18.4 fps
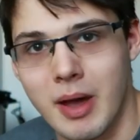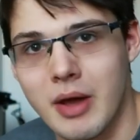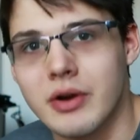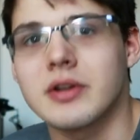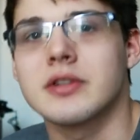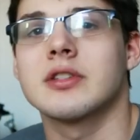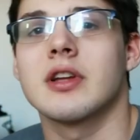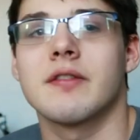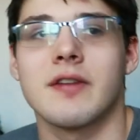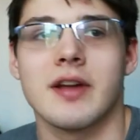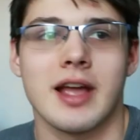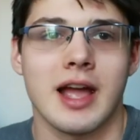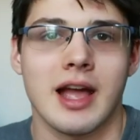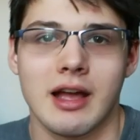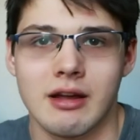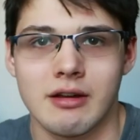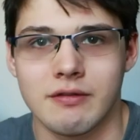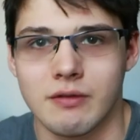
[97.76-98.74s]
powder stuff I
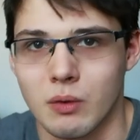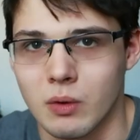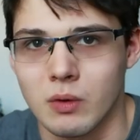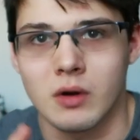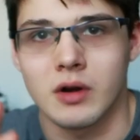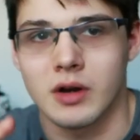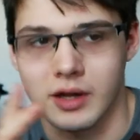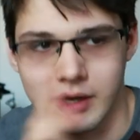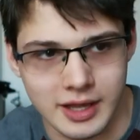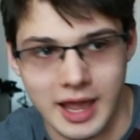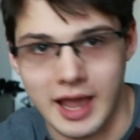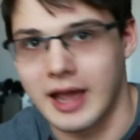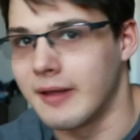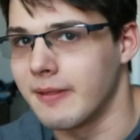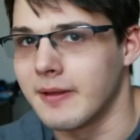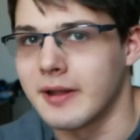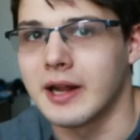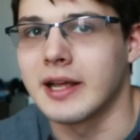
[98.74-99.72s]
have or a
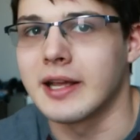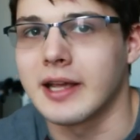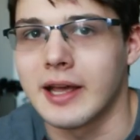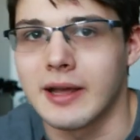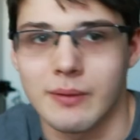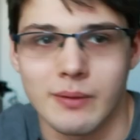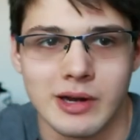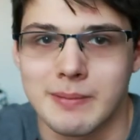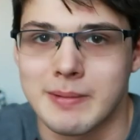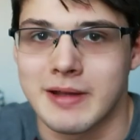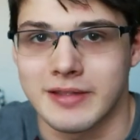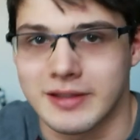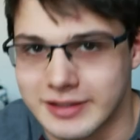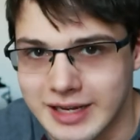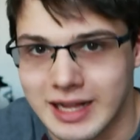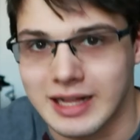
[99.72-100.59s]
can that I get when I'm at the